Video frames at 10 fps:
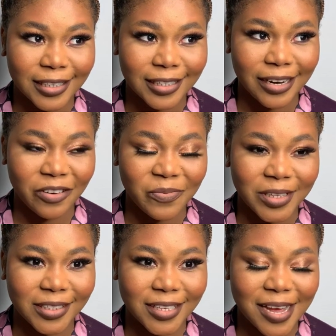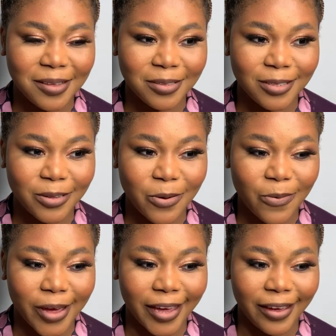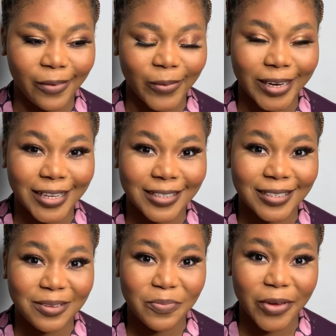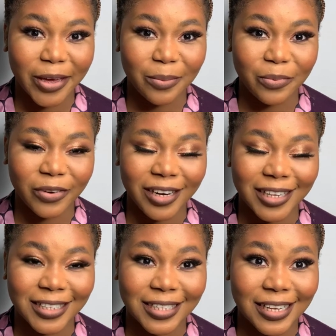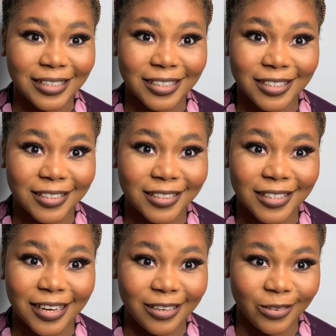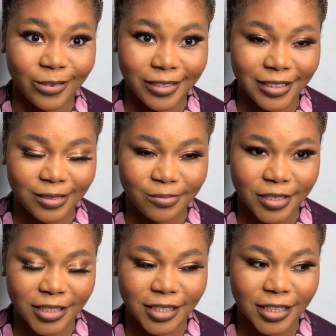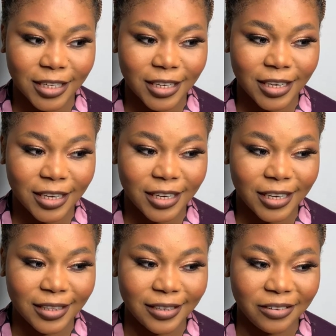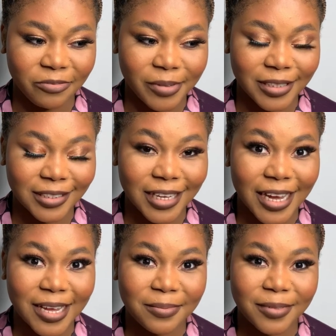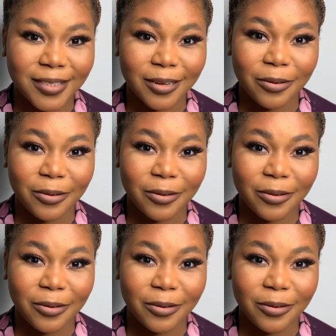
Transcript: There have been times where when I see makeup product, it just annoys me. There have been times